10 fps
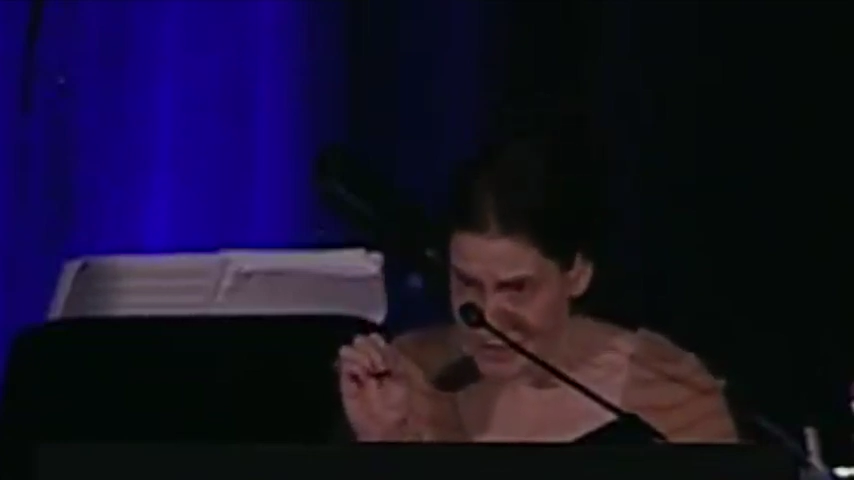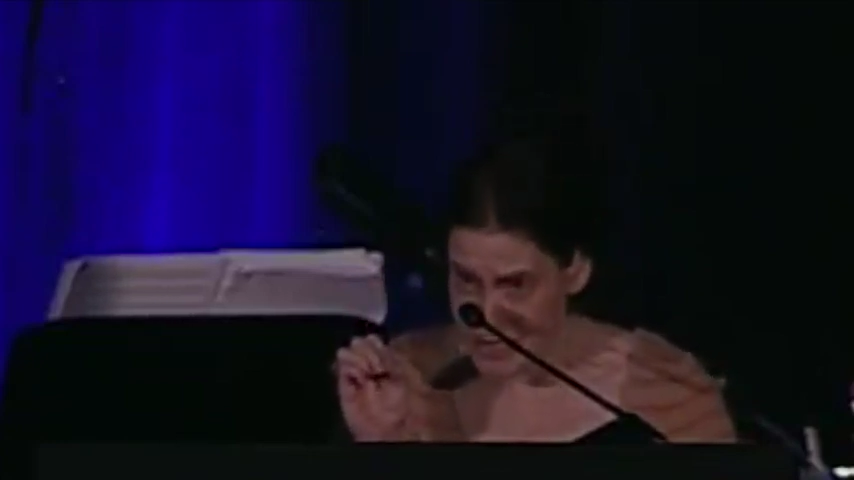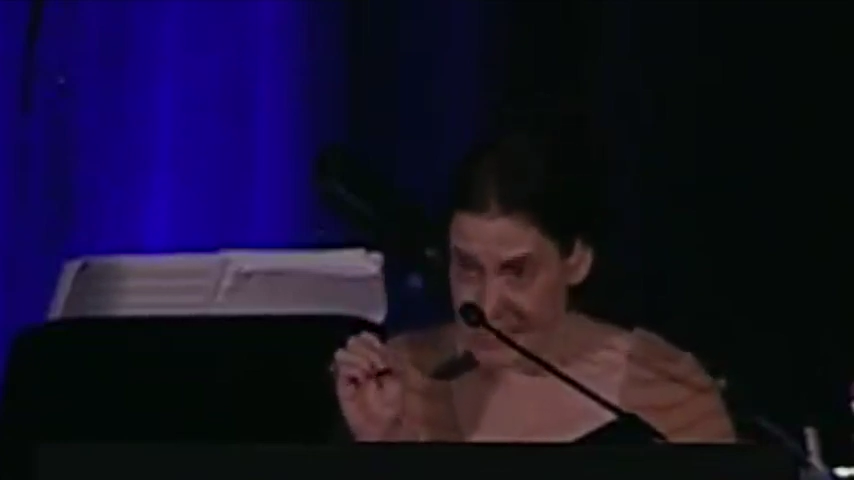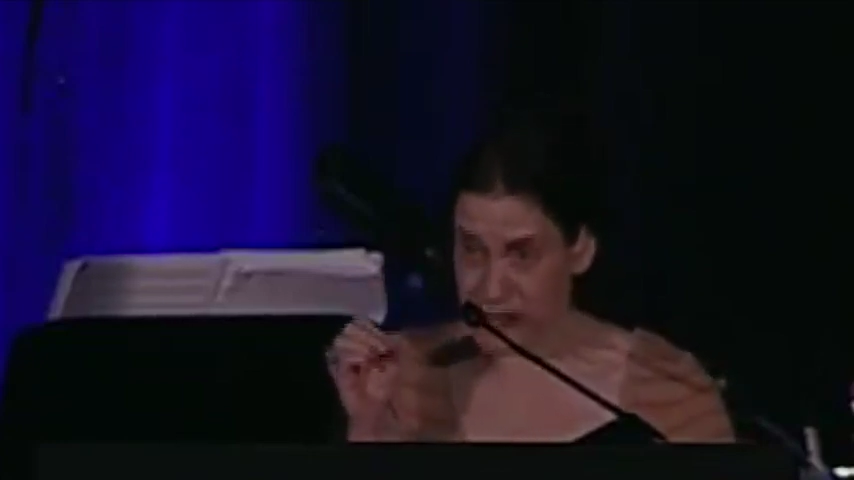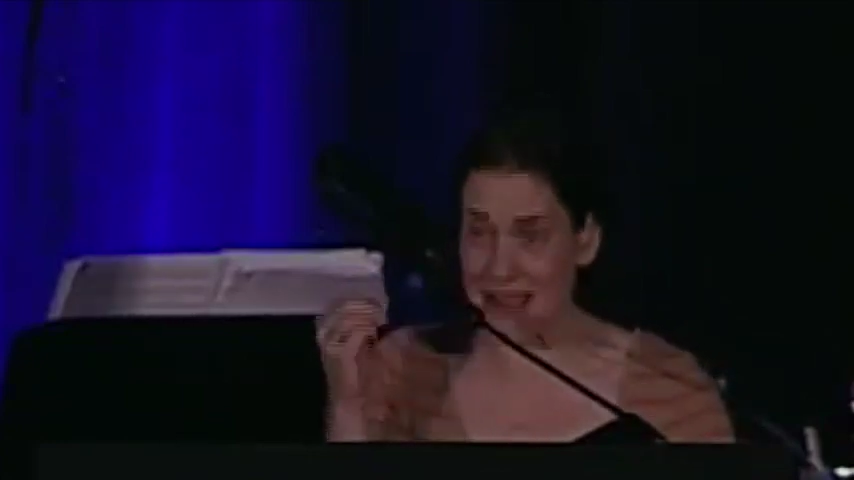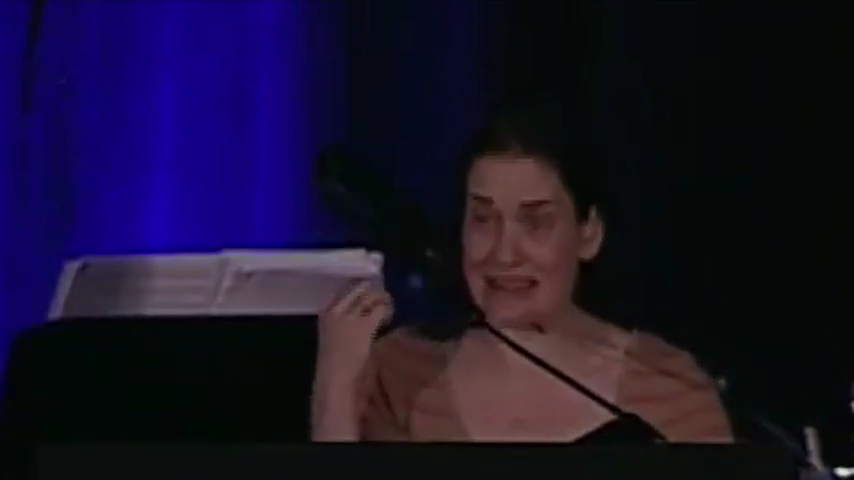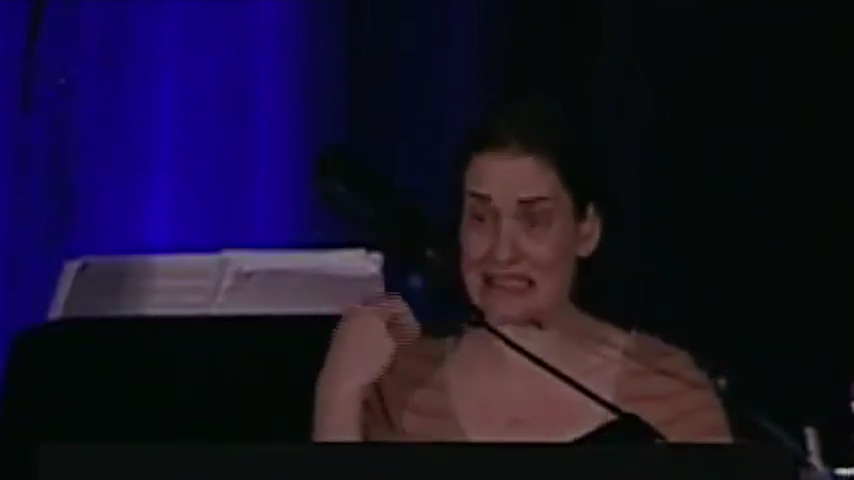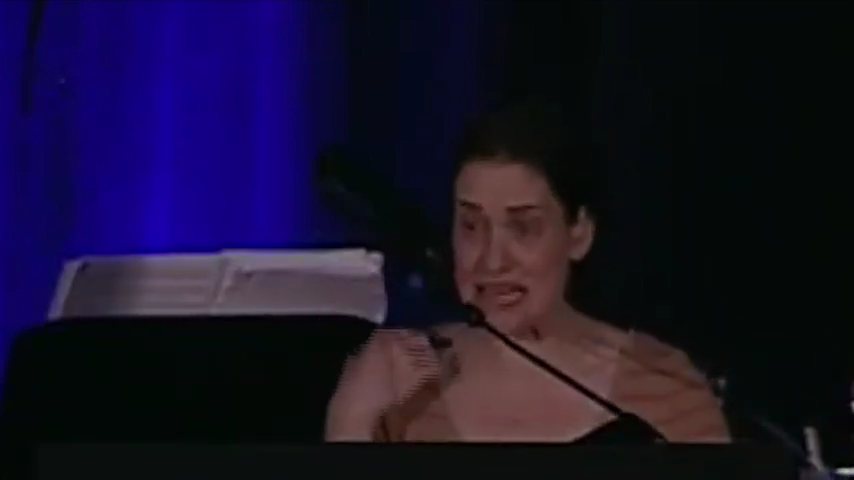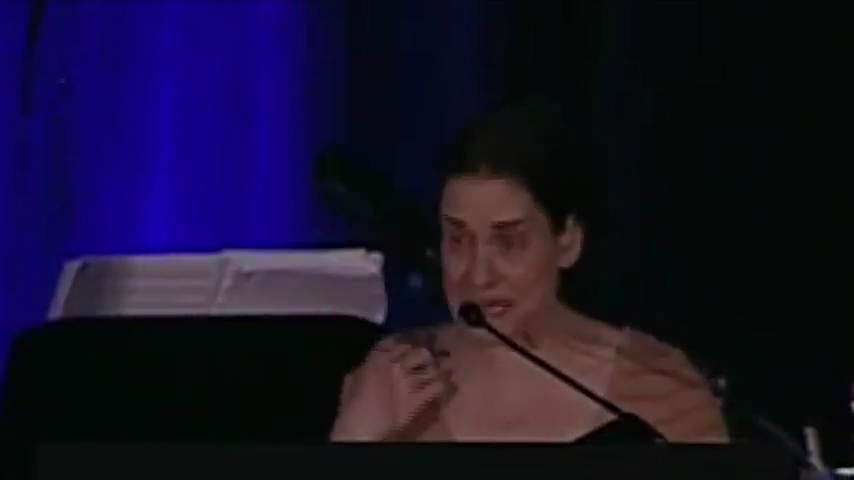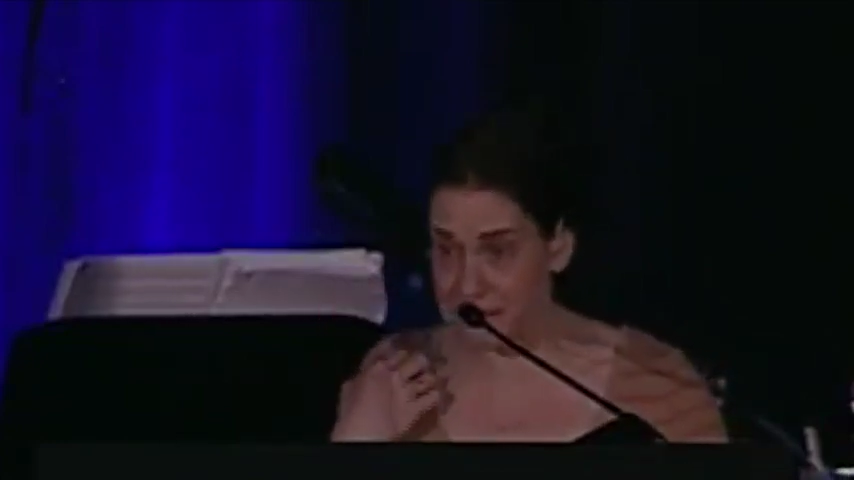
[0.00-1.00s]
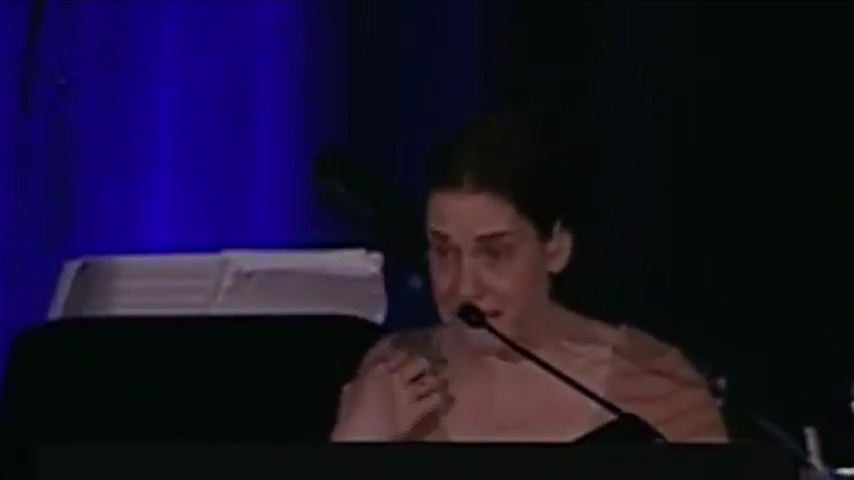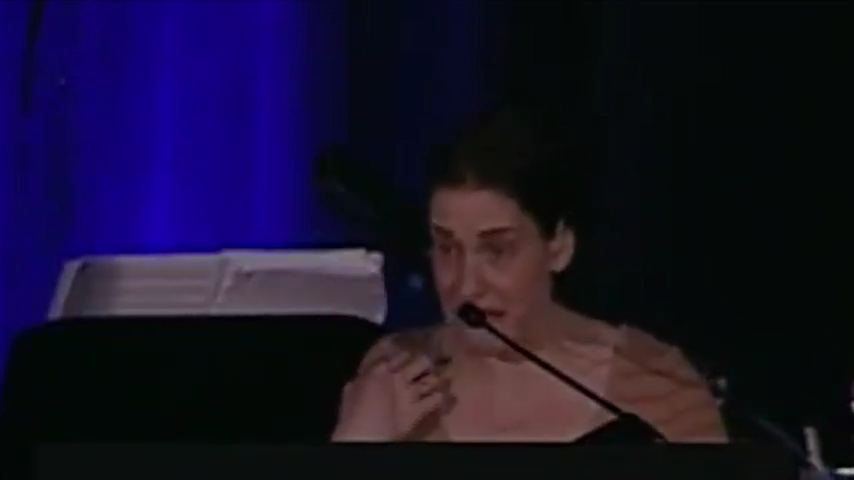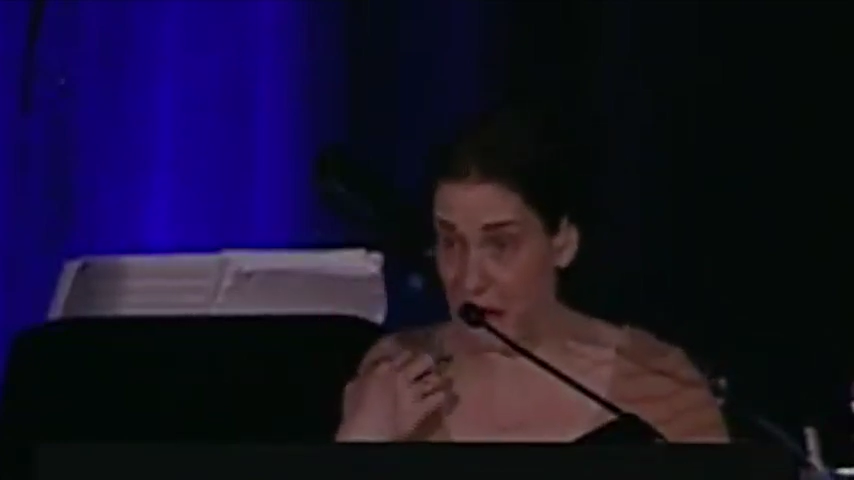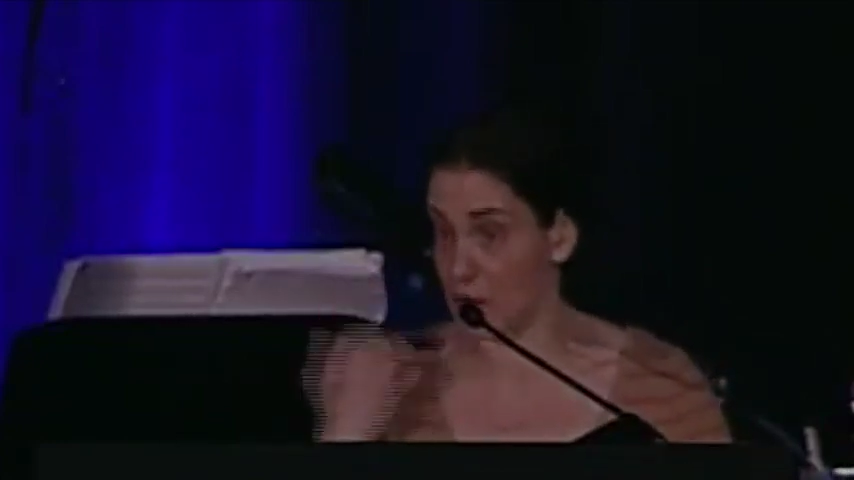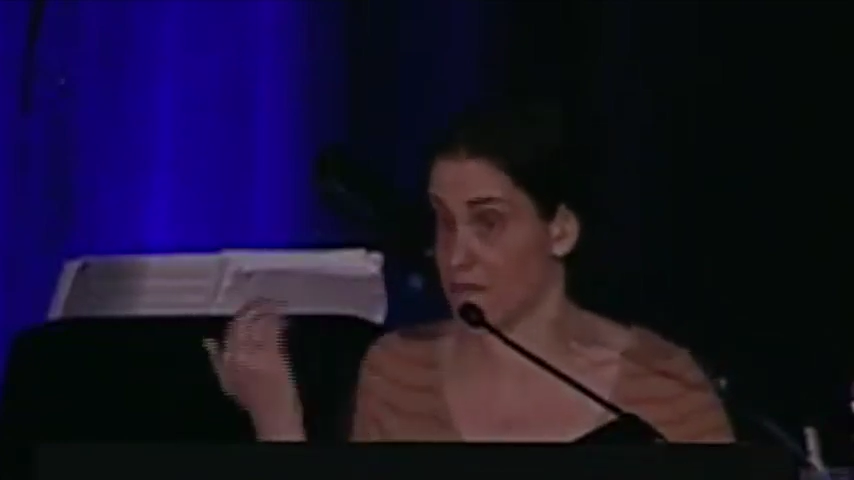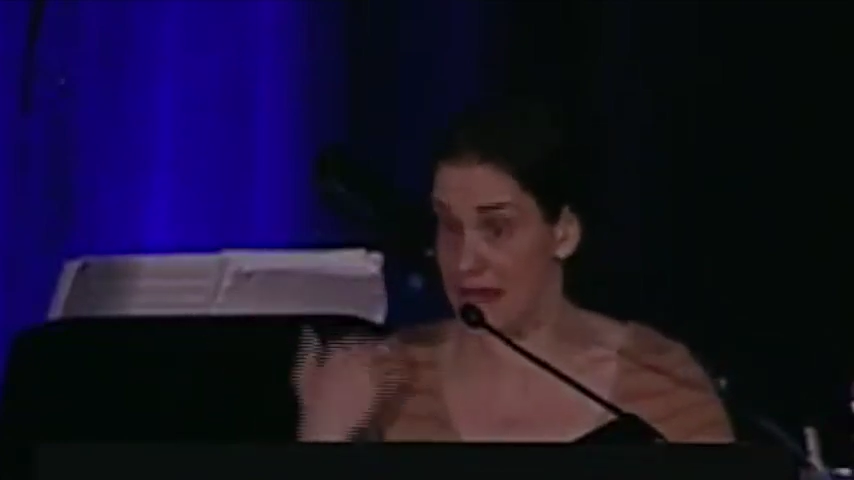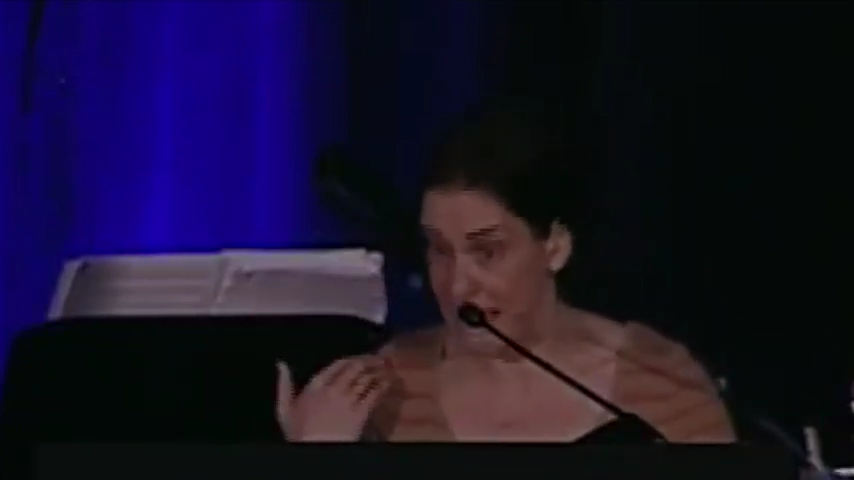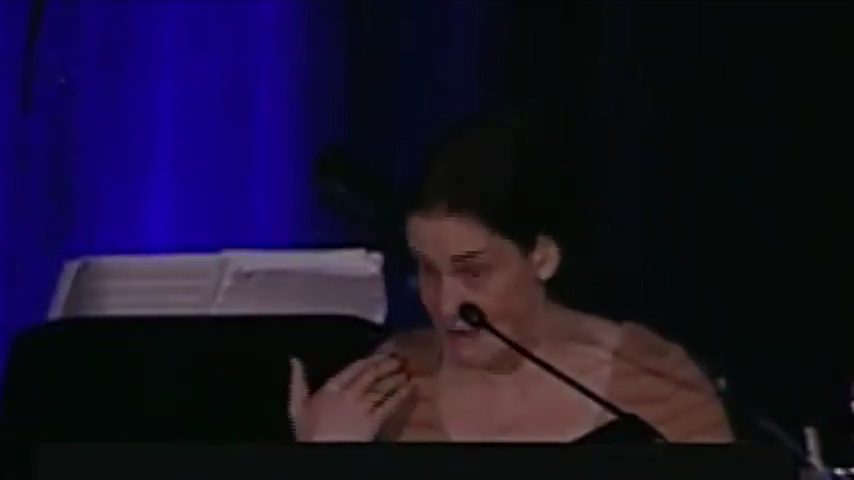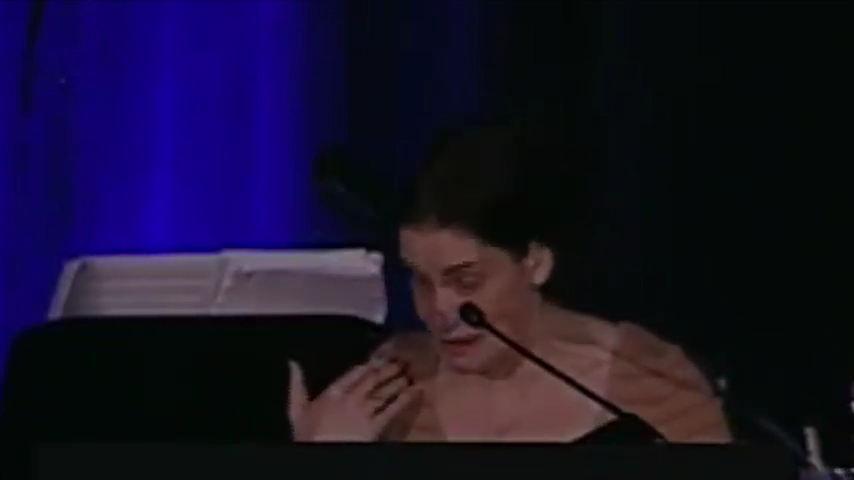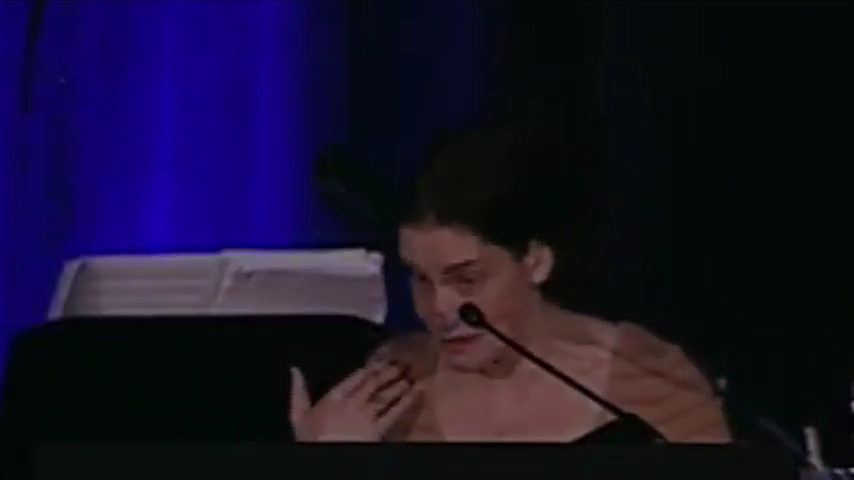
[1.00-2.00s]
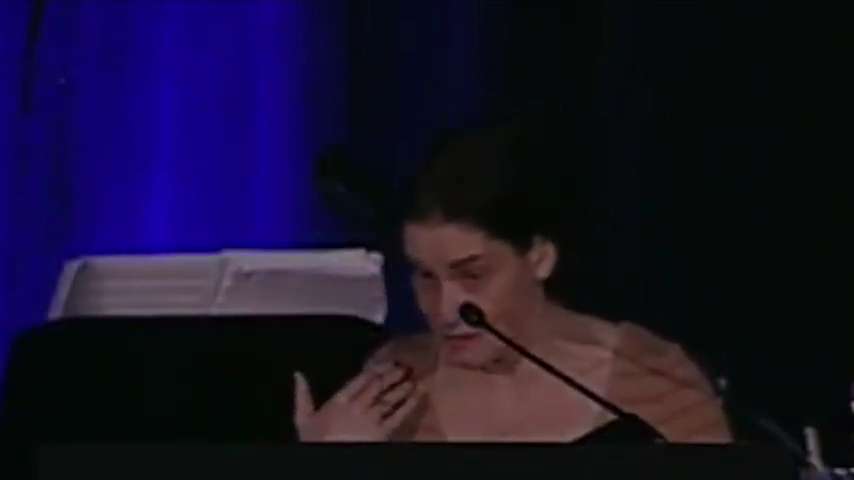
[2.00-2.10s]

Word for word: is trying to take me out. Me!